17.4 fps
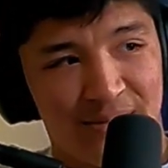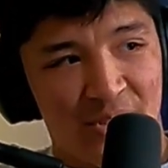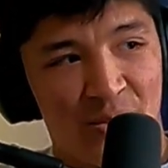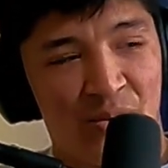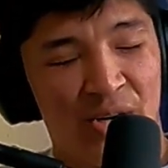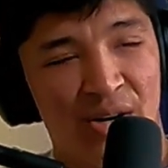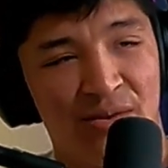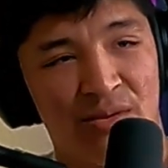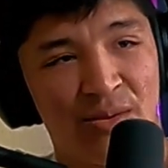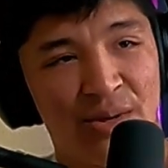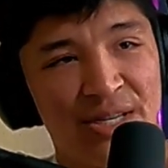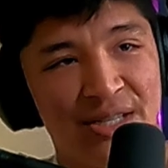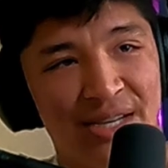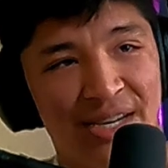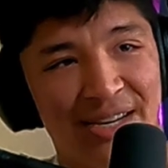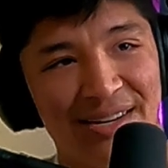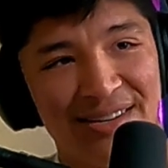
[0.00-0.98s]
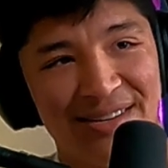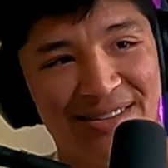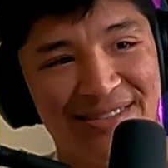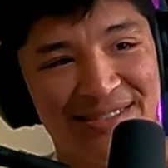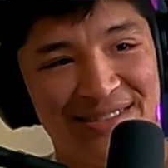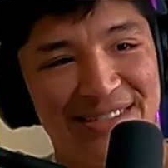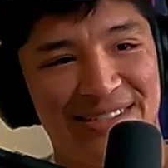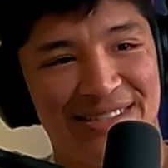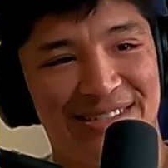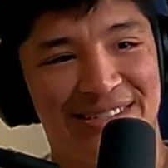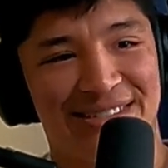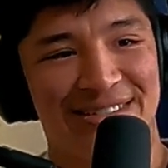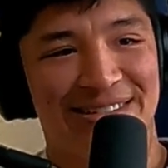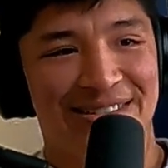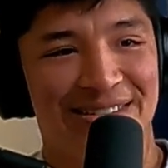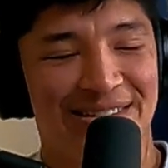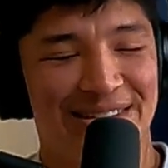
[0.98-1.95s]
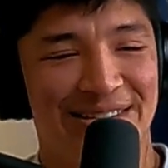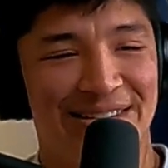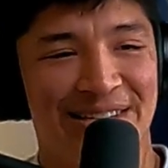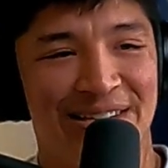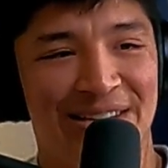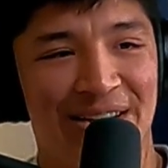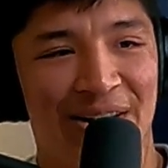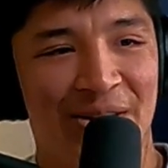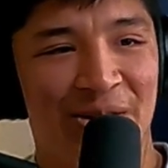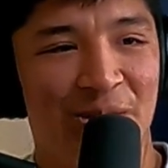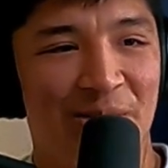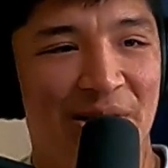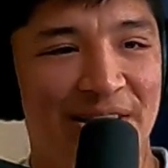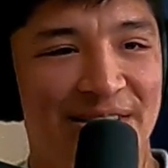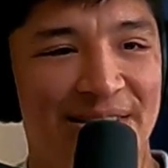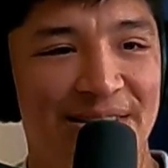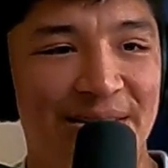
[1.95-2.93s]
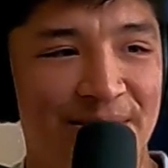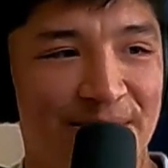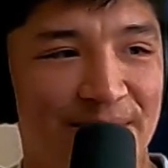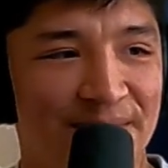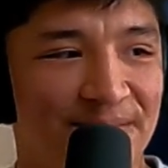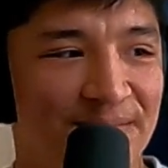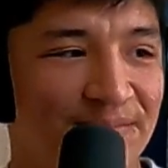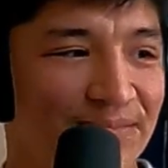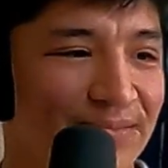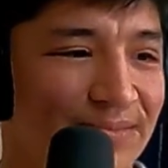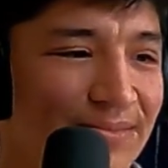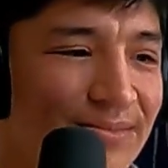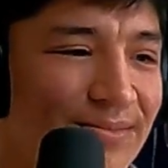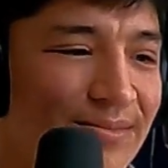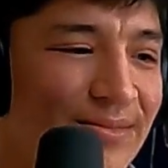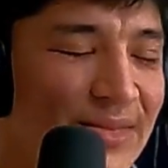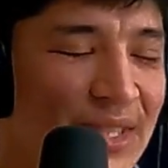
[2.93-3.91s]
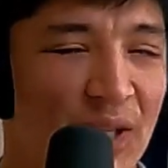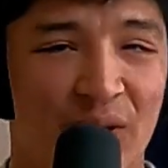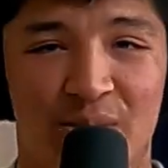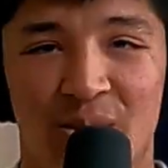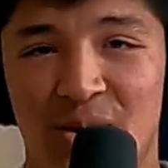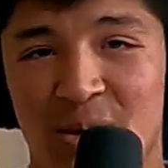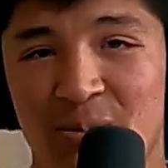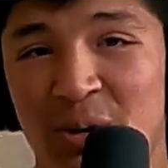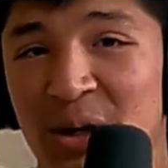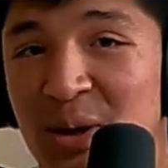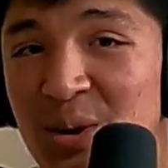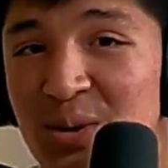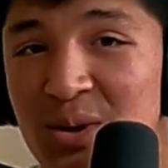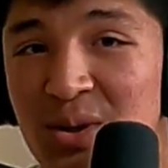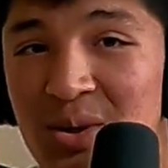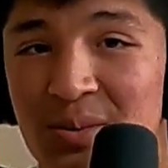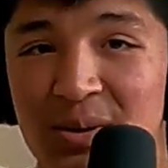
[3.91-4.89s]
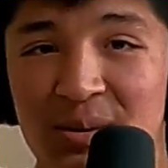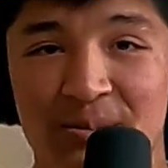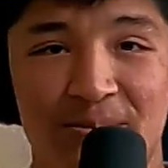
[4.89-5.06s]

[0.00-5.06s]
whatever we said is documented, thrown up on YouTube